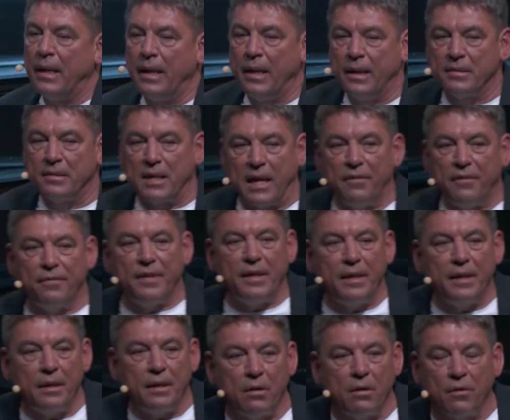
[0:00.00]

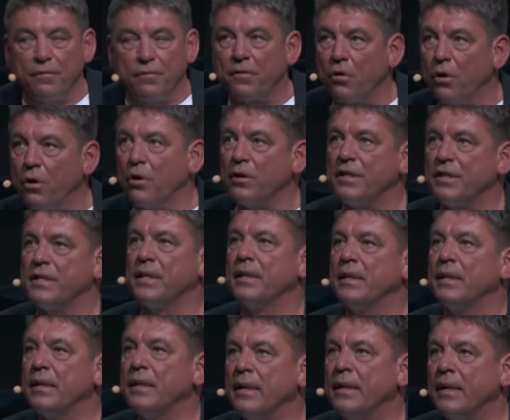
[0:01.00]
Safety, of course,
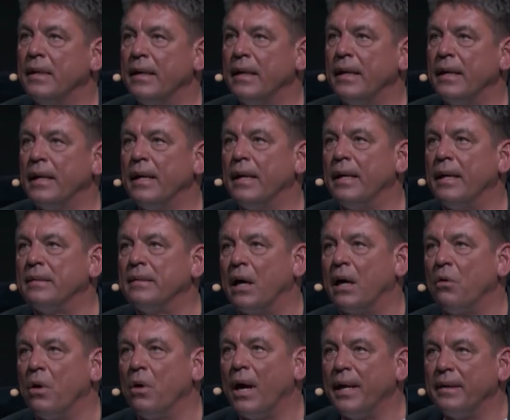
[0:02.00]
is
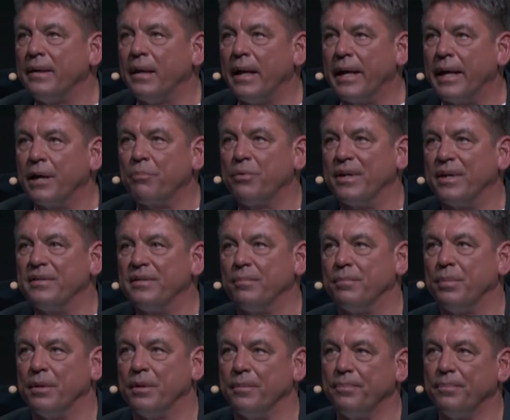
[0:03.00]
our underlying principle.